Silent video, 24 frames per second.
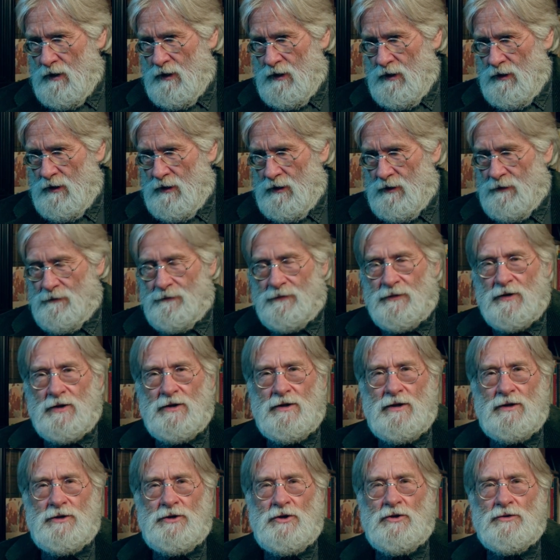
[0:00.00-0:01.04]
uh,
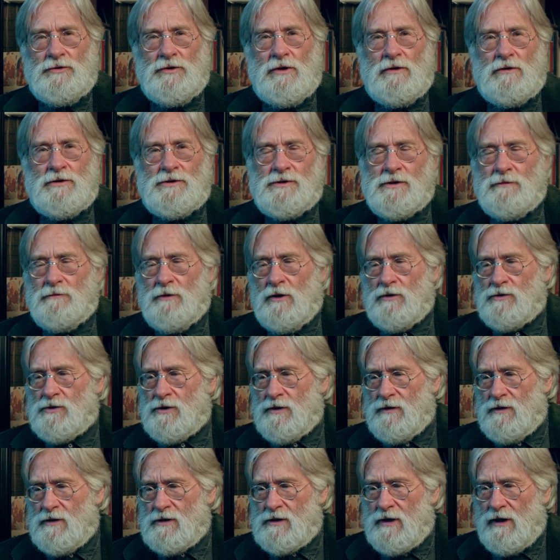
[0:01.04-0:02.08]
you'll notice that most
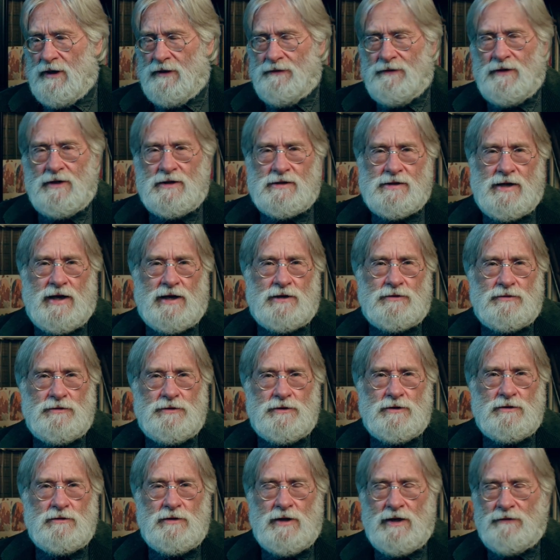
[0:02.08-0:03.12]
of these things actually
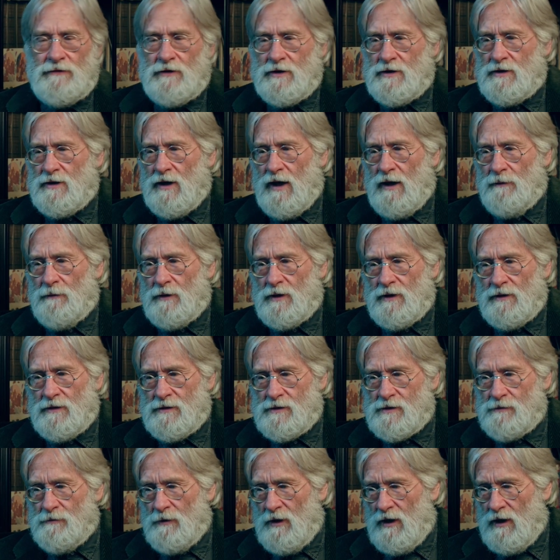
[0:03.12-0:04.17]
do have a dominant
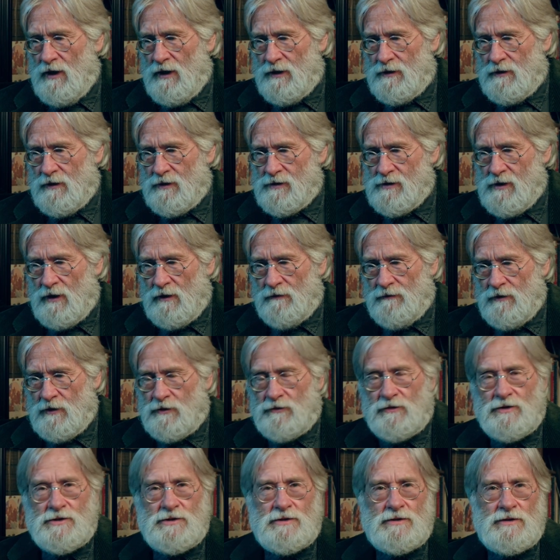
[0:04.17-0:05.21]
spot, a center of
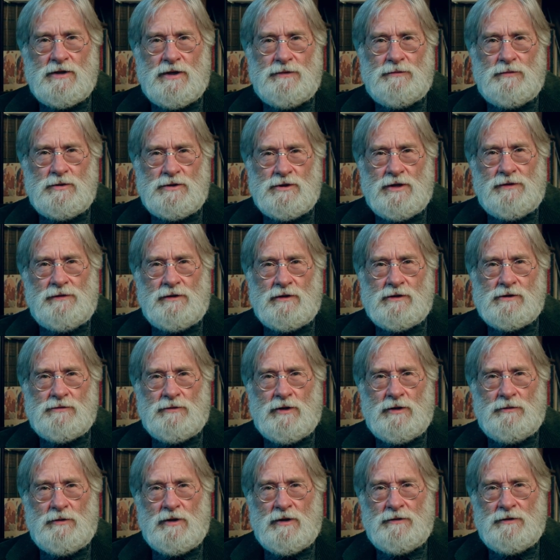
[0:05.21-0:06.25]
interest, uh, which I think is the
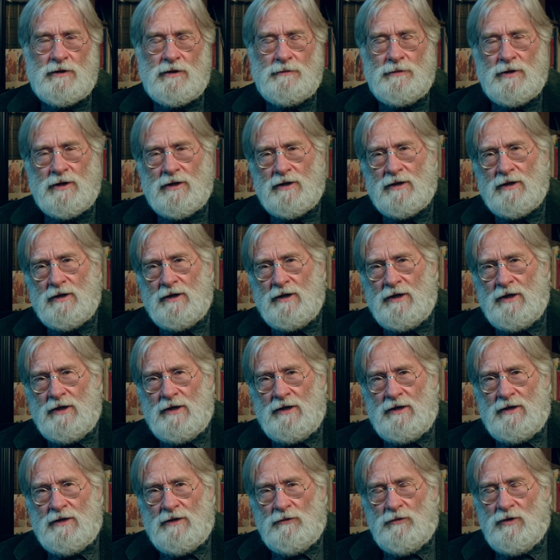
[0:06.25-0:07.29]
right way to think about it.
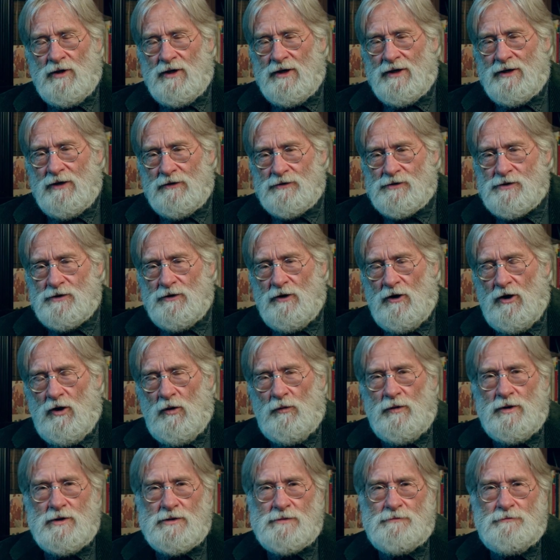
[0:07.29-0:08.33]
Well, that doesn't
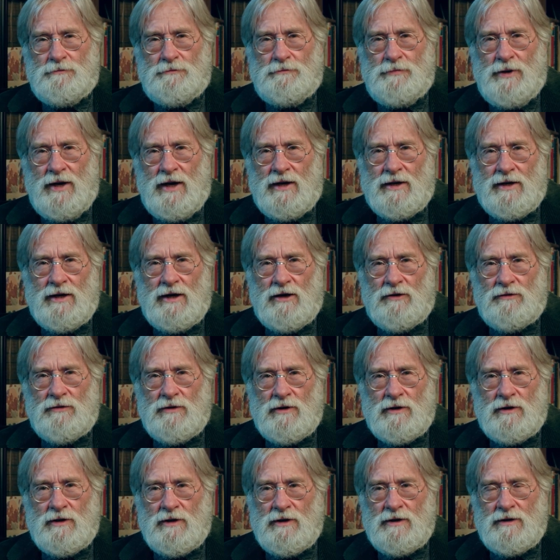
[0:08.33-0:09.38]
always Pan out
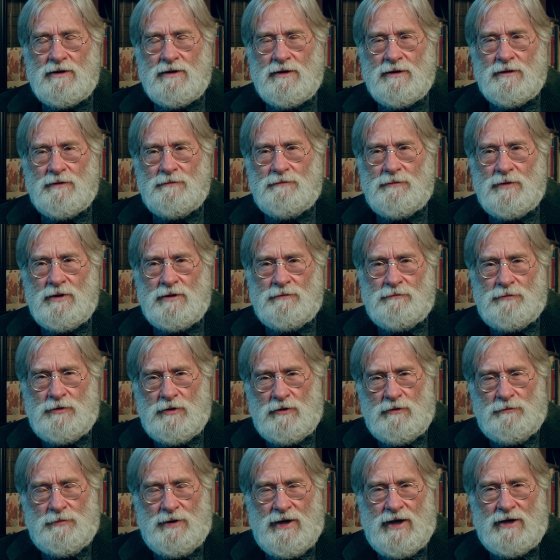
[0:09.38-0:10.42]
in a uh, in
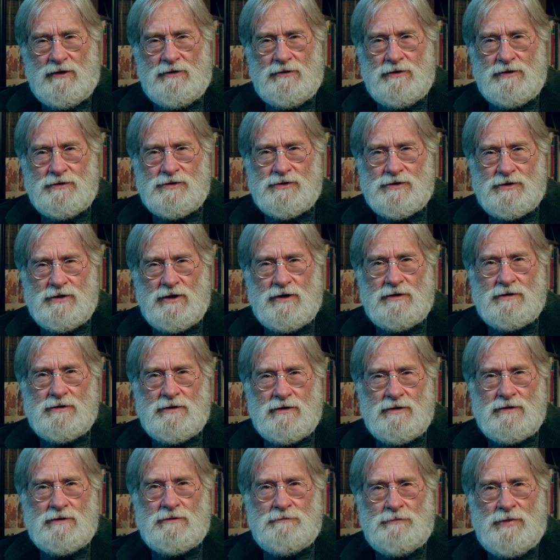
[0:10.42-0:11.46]
pure patternist
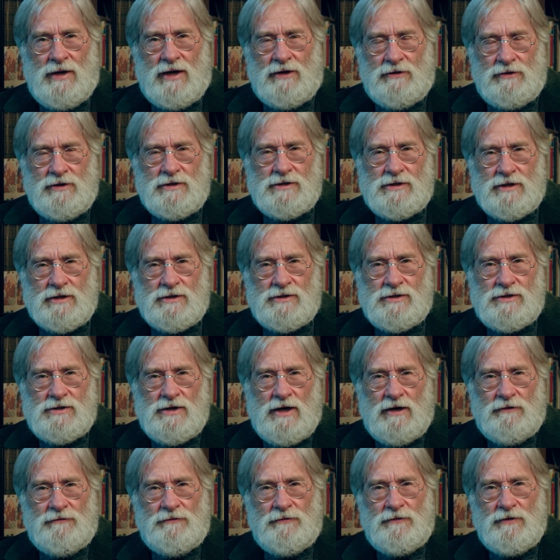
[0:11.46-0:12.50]
patternistic
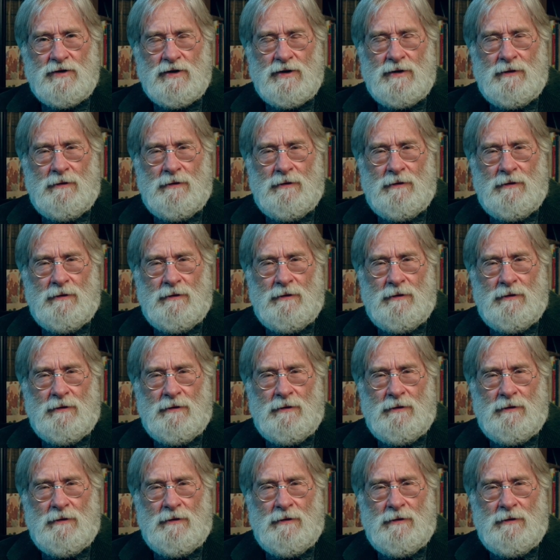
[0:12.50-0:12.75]
stuff.